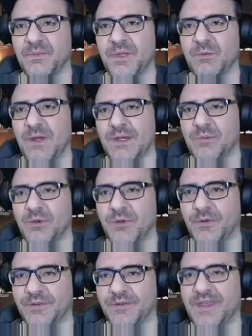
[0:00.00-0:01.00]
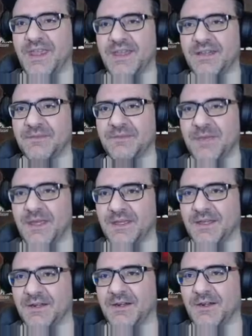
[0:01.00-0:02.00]
midway portals can
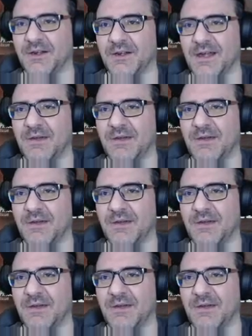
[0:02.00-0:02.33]
make it harder.